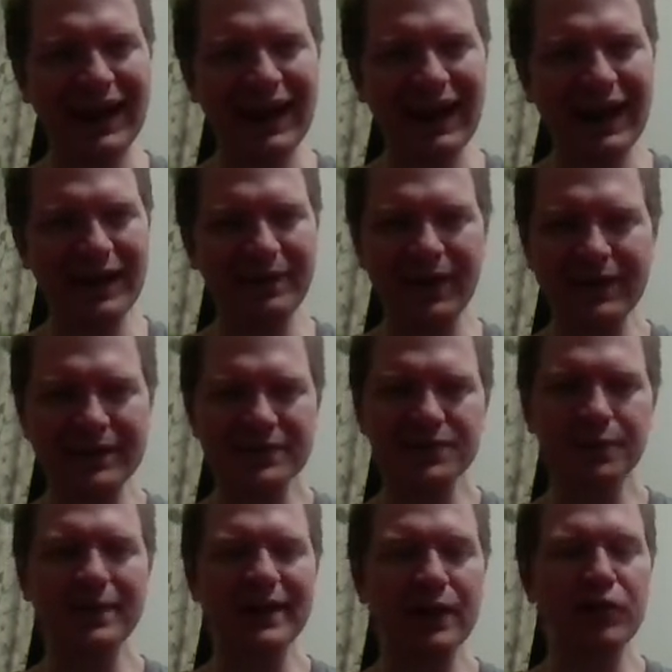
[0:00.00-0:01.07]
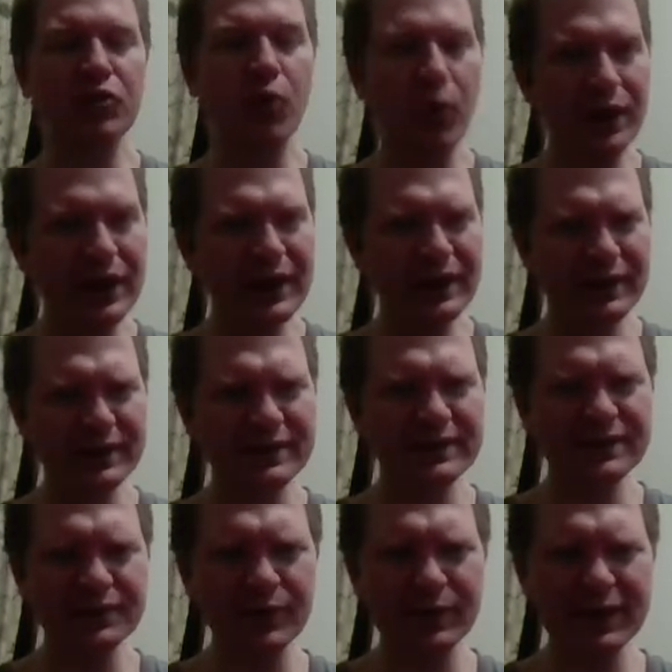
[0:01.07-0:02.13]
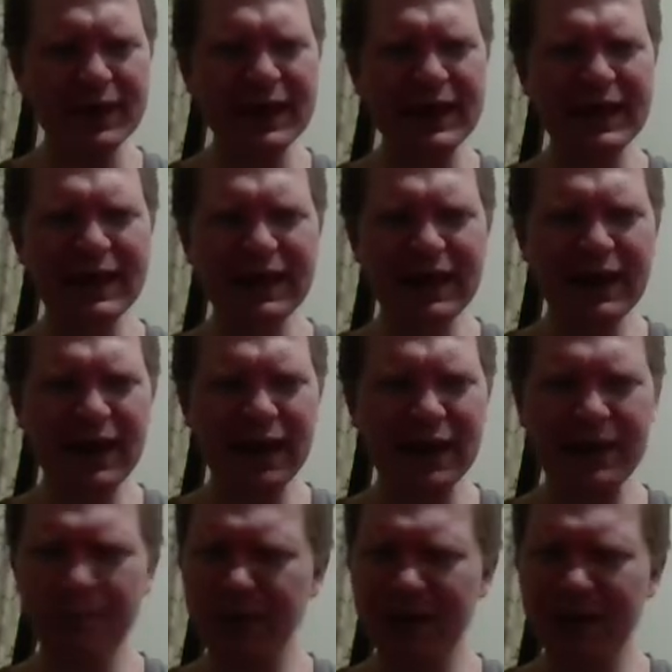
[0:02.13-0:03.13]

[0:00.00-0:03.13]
I think this will be annoying, certainly. But I